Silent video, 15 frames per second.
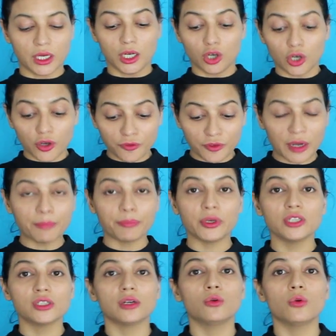A lot of
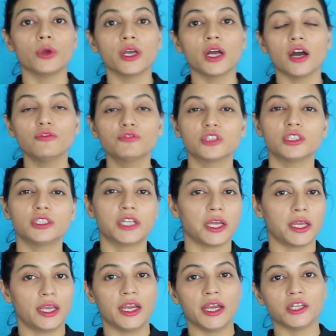companies are going after
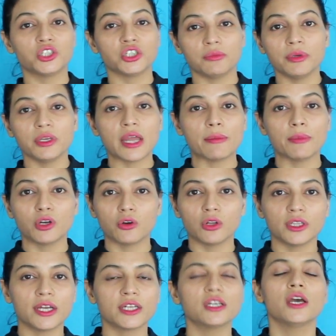8 GB RAM and
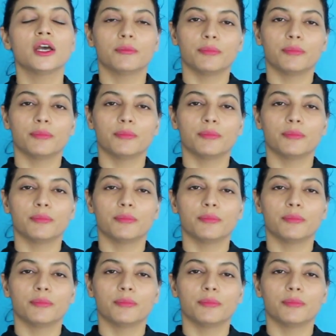all that,